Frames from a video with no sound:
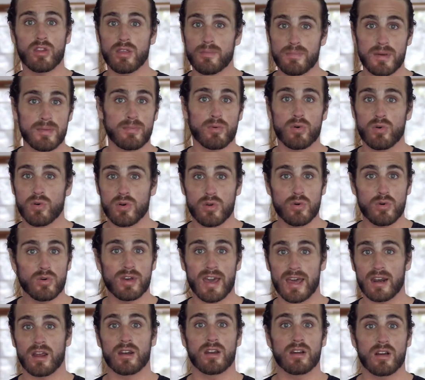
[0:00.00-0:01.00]
the people you
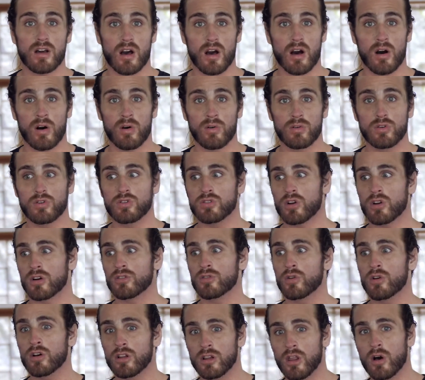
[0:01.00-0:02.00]
get on the call, you
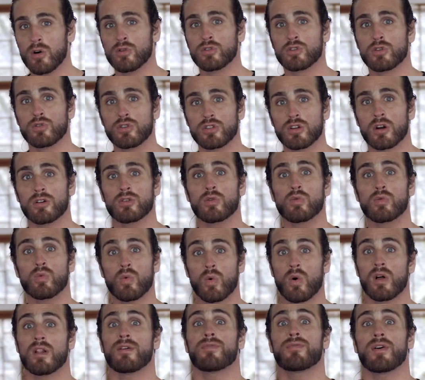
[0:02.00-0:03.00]
start to close, you start to
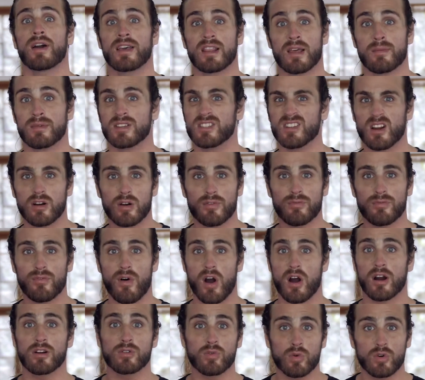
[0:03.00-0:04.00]
qualify them instead of
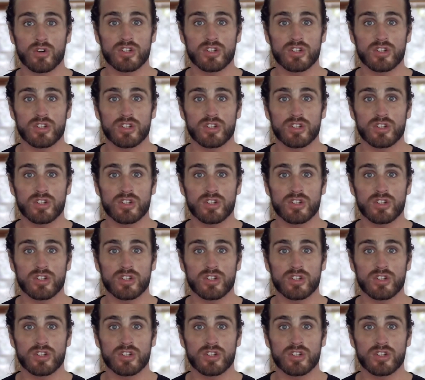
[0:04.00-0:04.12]
hardcore